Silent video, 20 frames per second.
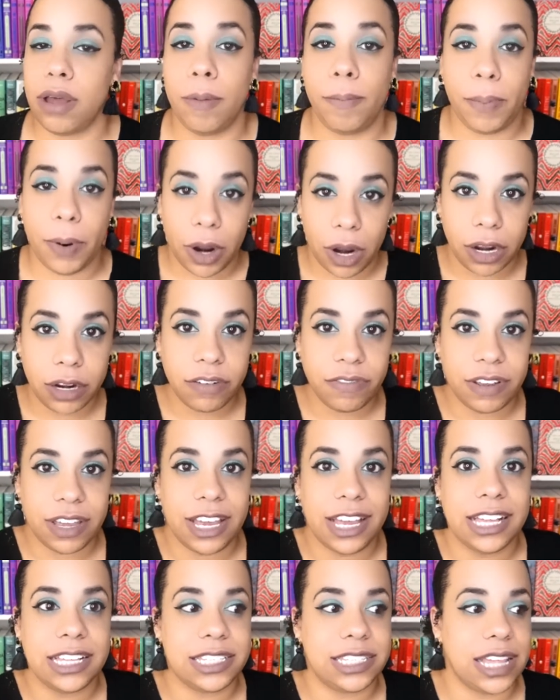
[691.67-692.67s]
A part of
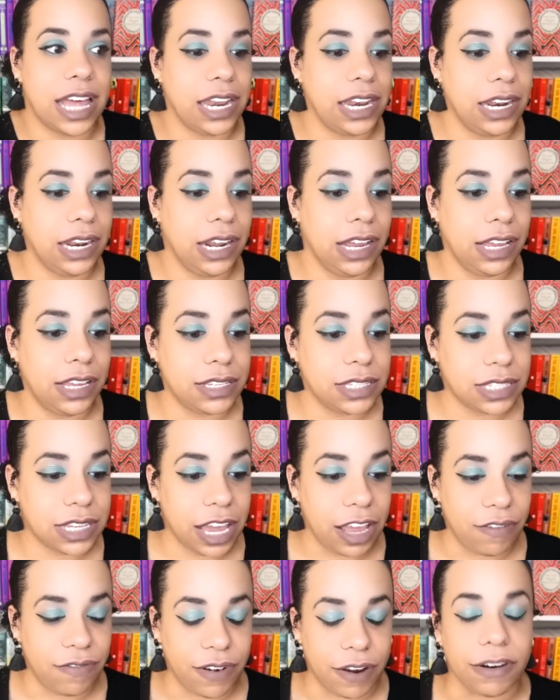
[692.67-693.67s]
it is that it is
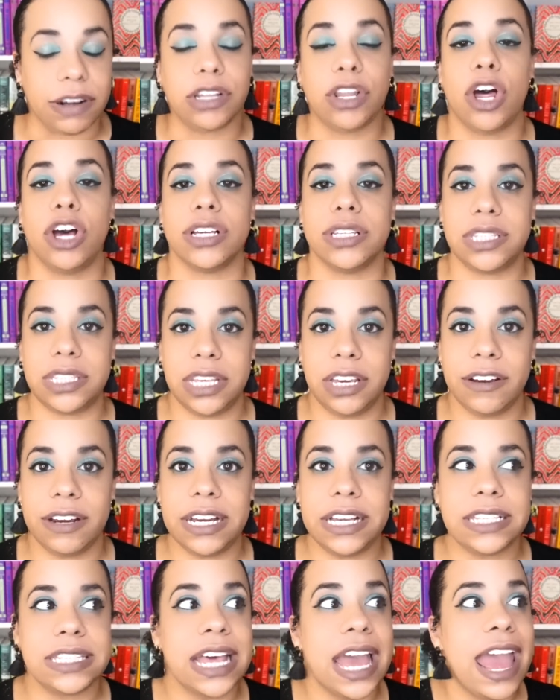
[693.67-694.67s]
a very long
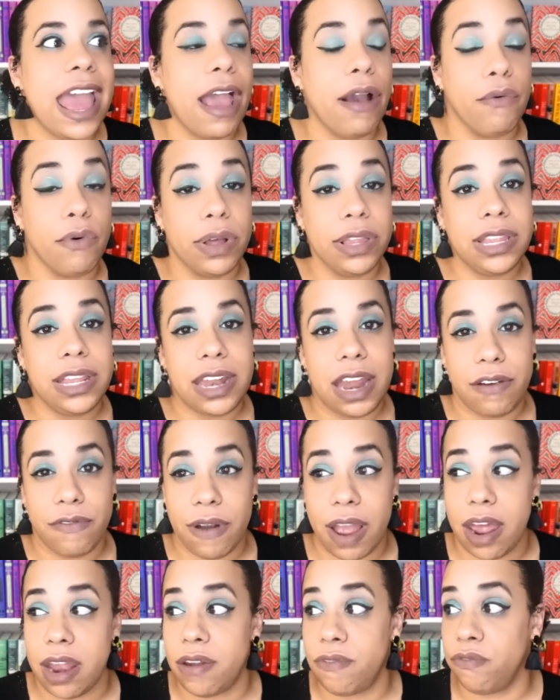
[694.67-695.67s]
series and one that I
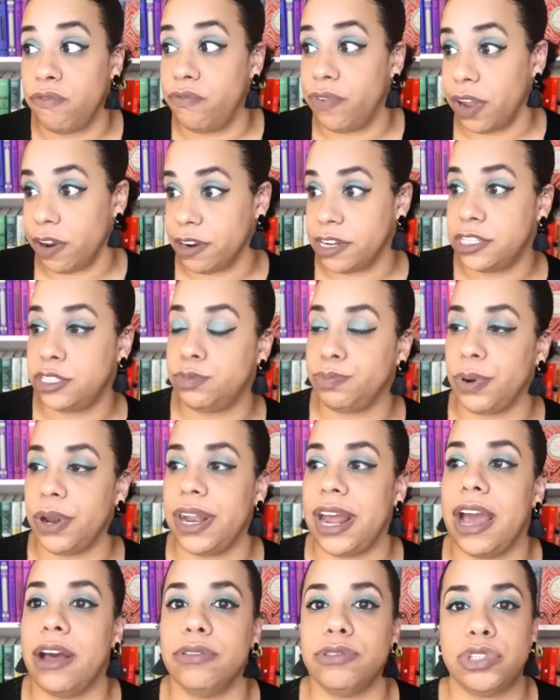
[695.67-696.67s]
read very
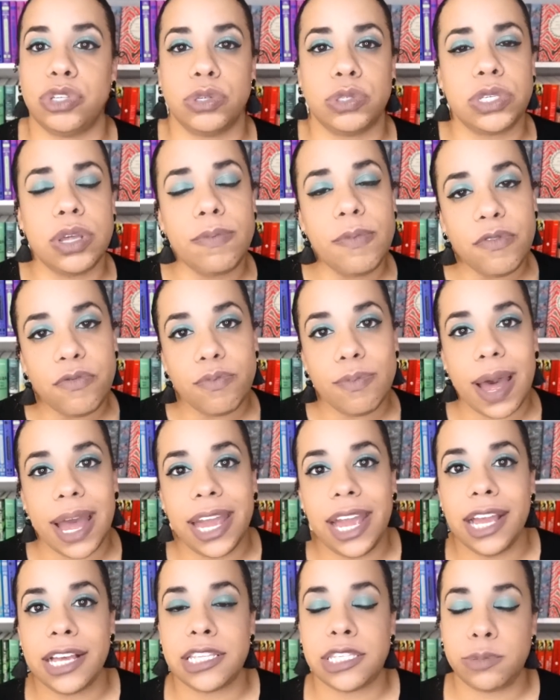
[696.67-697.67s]
spread out. So some of
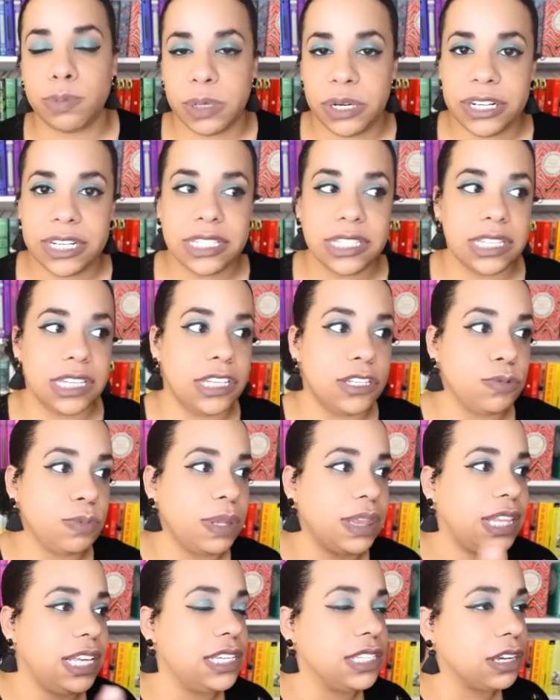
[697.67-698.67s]
my experiences
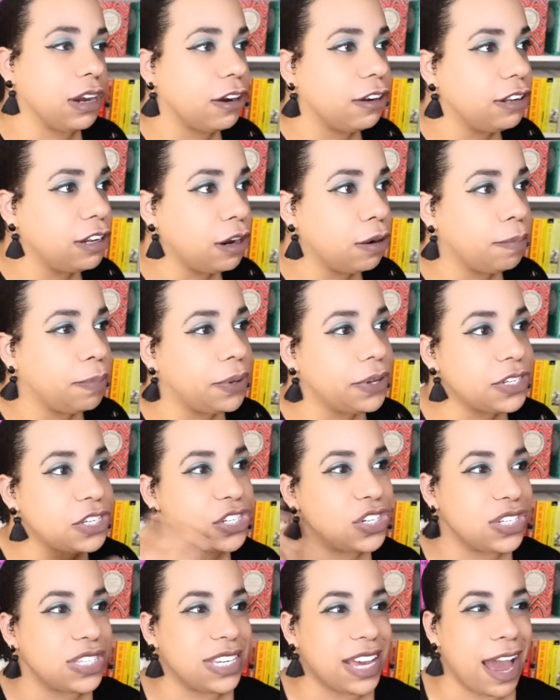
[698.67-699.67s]
with these earlier books
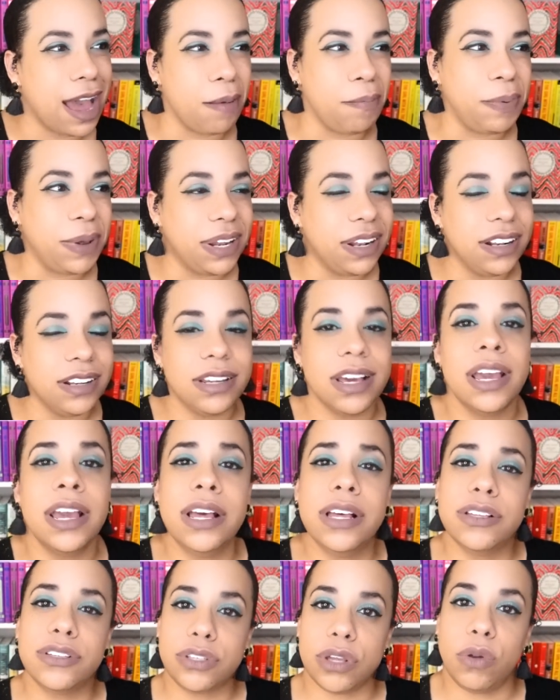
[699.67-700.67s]
just happened
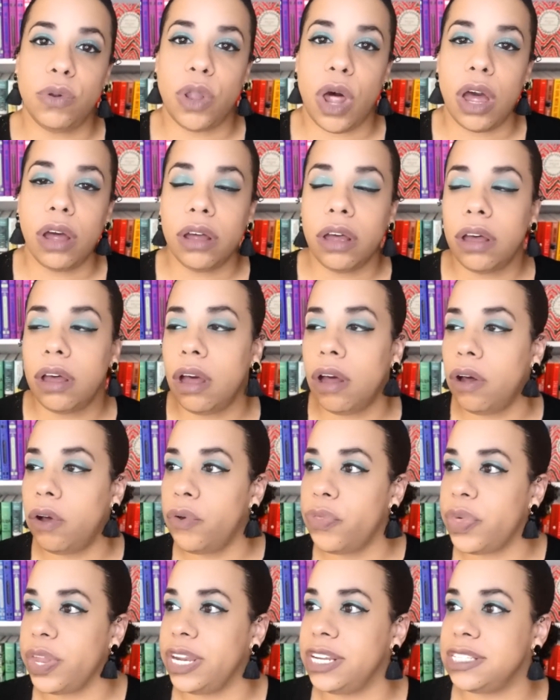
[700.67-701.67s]
so long
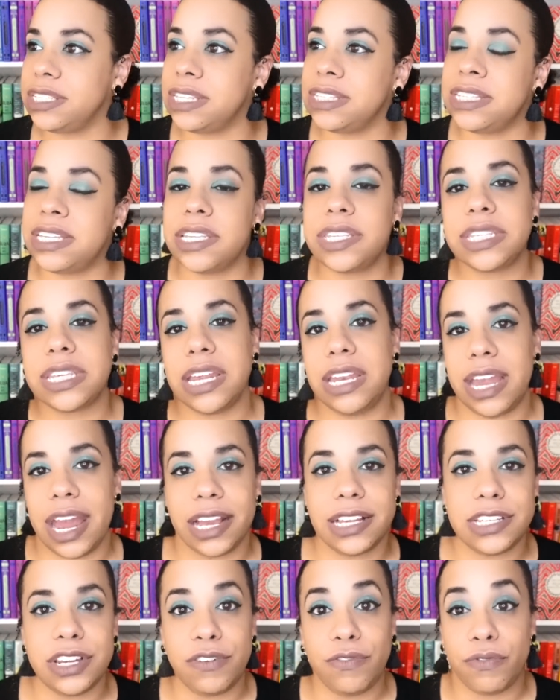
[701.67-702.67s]
ago that it's
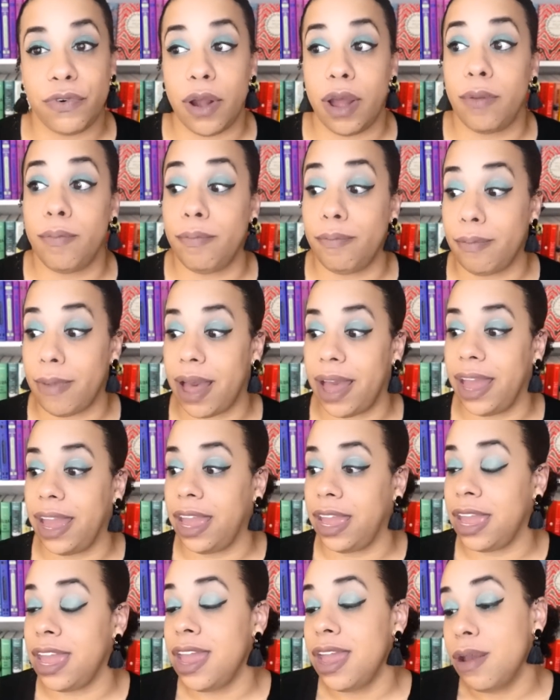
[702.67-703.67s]
disconnected from
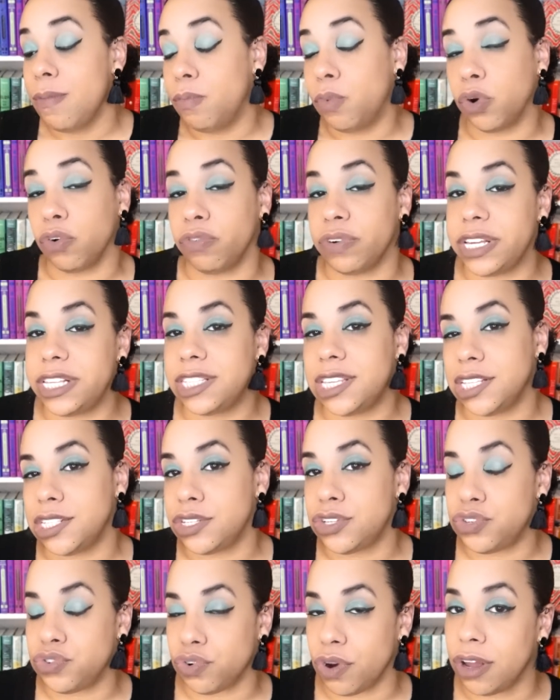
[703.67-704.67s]
my more
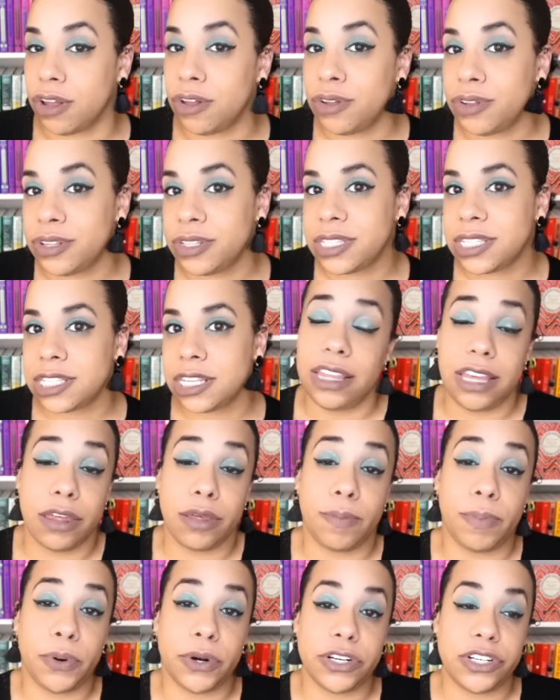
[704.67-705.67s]
recent struggles. The
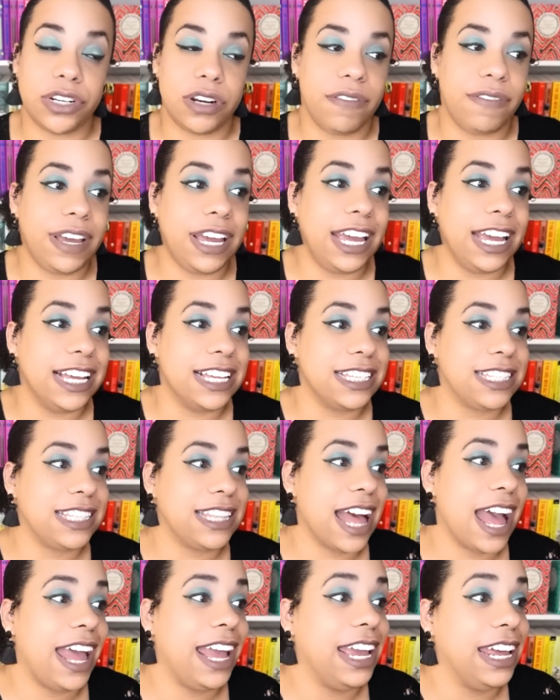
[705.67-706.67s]
other portion of it is
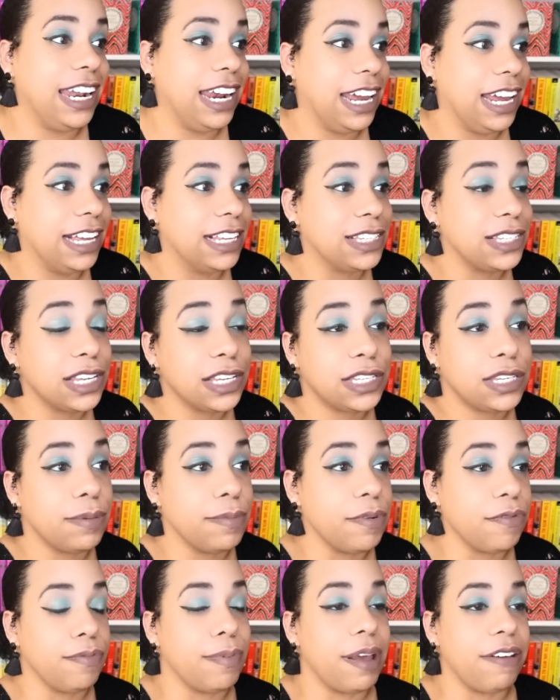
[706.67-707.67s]
that it is
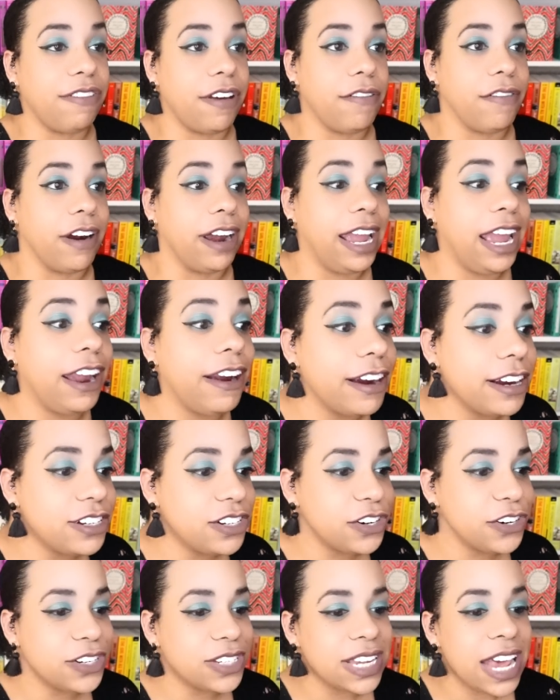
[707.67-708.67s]
some of my favorite
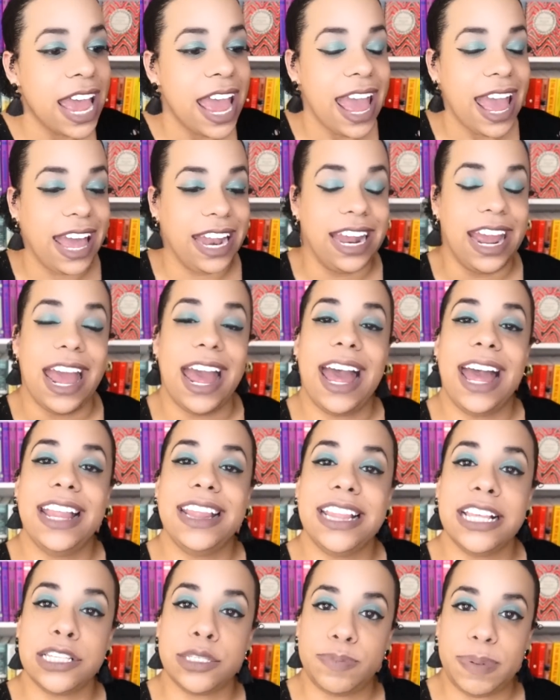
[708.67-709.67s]
characters, and it
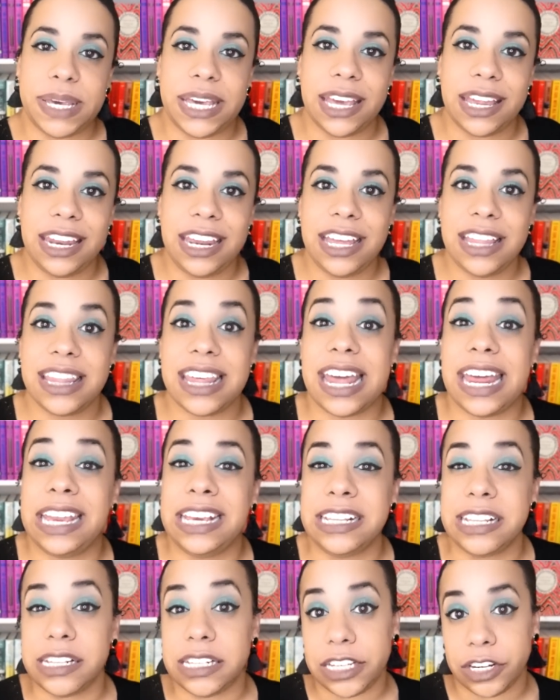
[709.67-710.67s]
had this beginning that
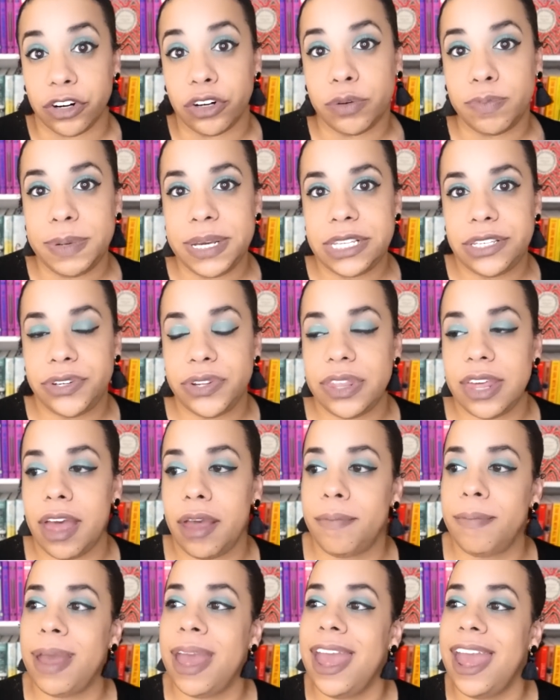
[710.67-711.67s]
endeared me to
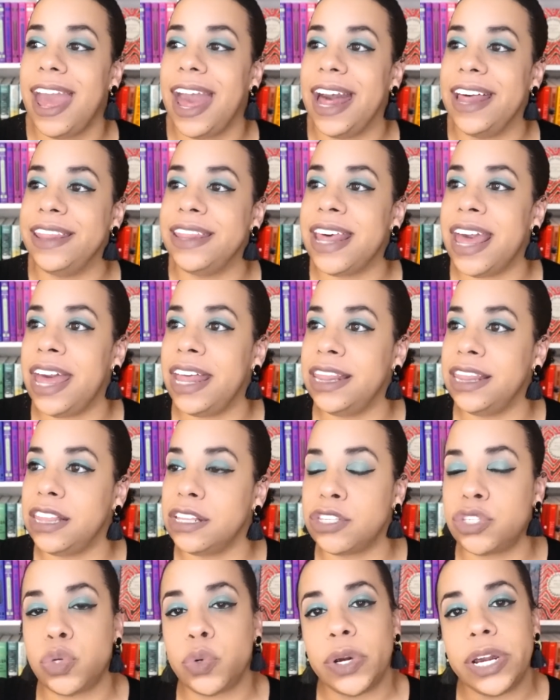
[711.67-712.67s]
them, and then
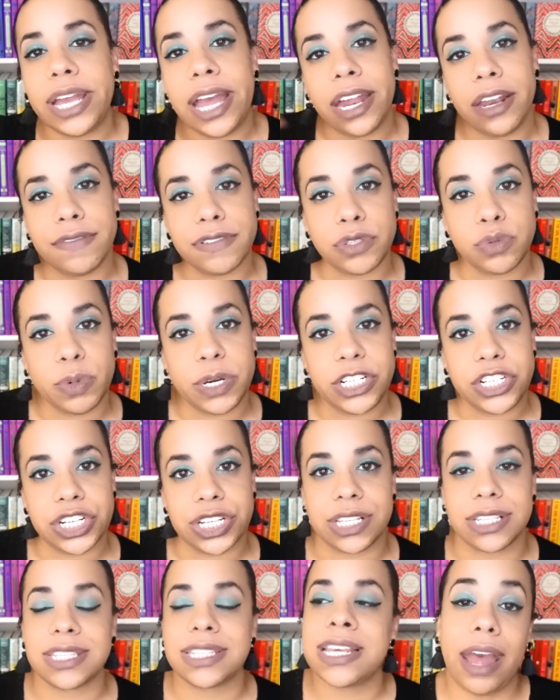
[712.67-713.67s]
the story kind of
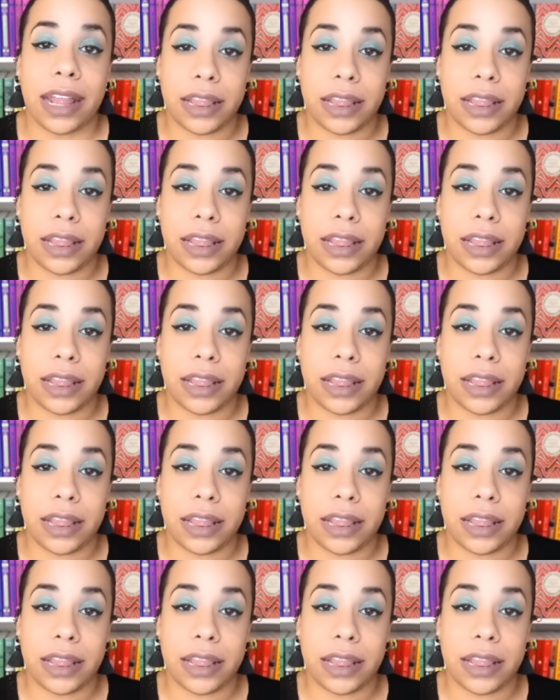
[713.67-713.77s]
switches.